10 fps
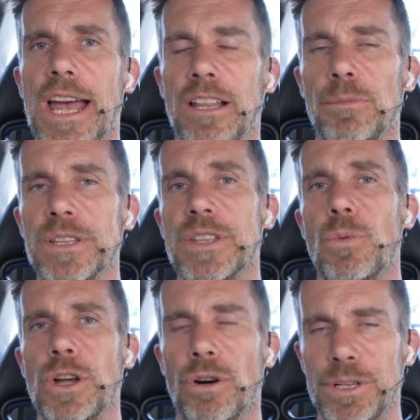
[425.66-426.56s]
elements that
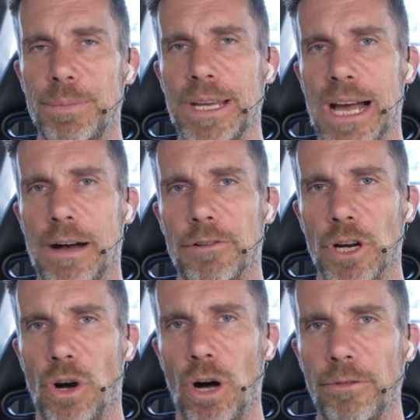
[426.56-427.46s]
we're going to be
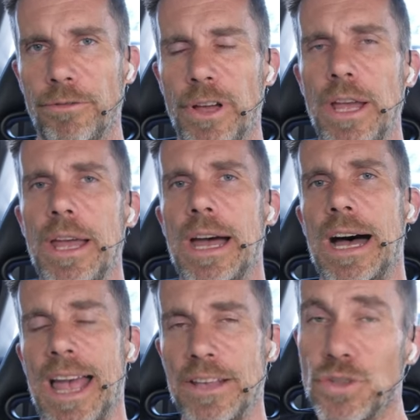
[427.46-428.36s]
covering off.
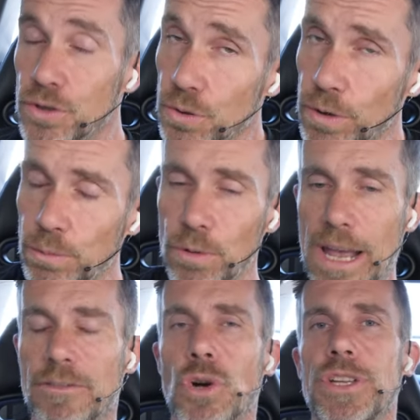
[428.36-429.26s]
As usual, we will
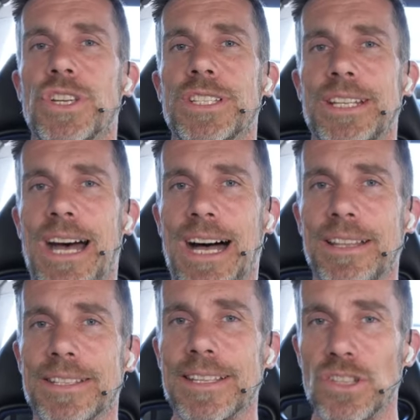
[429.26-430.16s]
have questions and
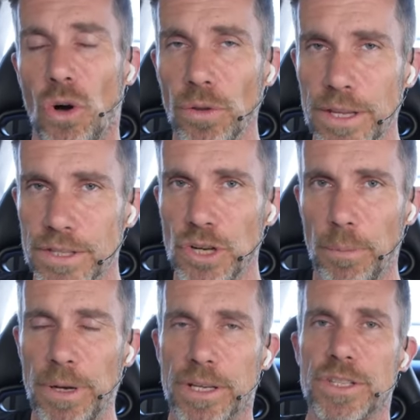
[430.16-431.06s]
answers on this
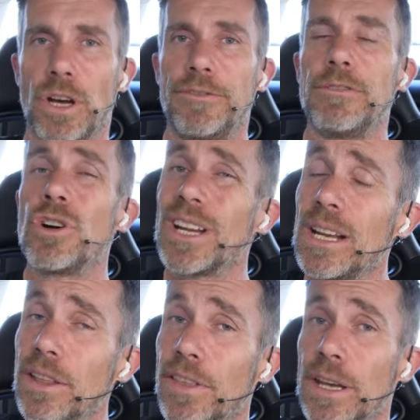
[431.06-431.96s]
topic. So if you've got
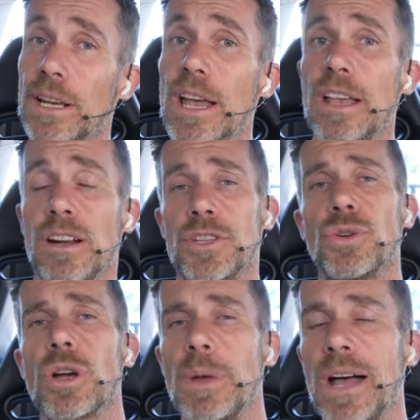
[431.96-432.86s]
anything that I
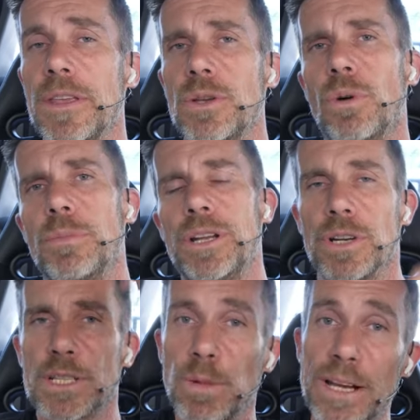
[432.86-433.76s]
talk about that you want me to
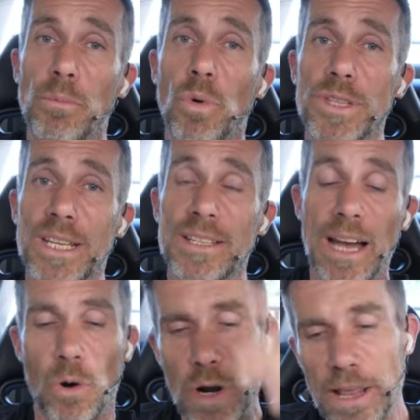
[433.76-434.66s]
explain in more
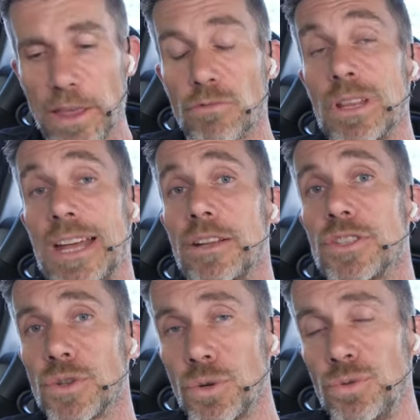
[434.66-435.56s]
detail, or anything
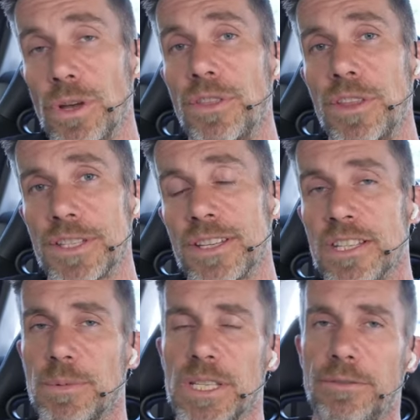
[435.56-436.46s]
related to this
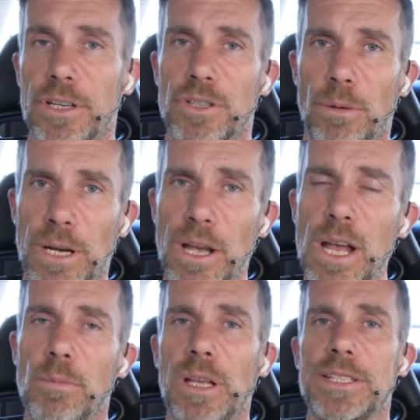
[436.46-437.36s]
specific topic,
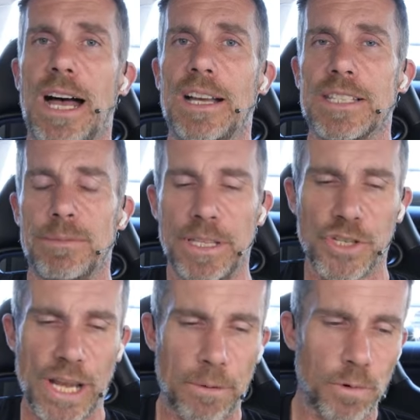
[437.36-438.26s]
please ask them in the
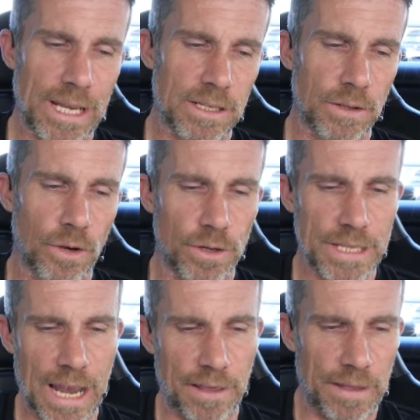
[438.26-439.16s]
chat. We'll get to
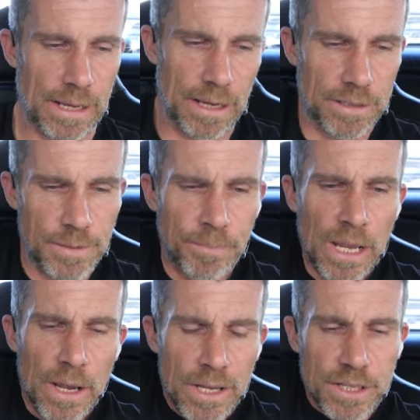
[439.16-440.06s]
those at the end.
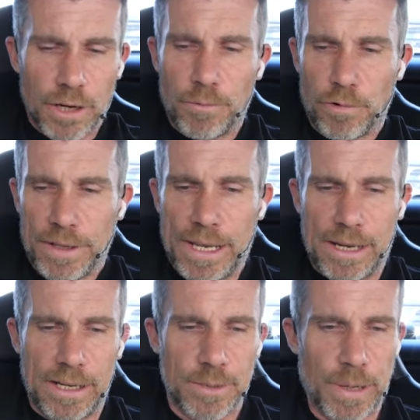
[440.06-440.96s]
So we're in the
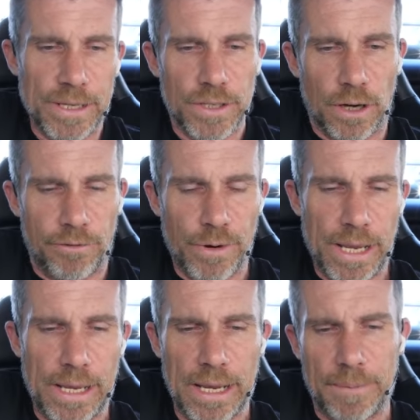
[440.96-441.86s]
NSP
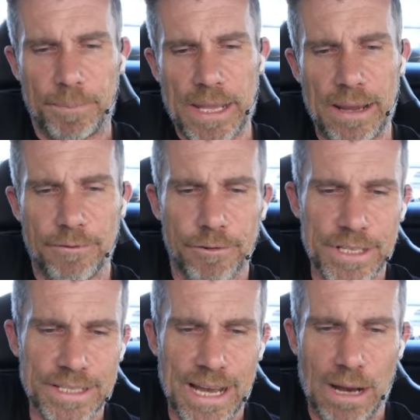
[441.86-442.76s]
software here. And for a
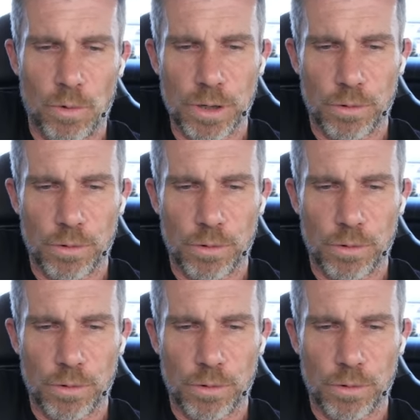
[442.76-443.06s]
start, what I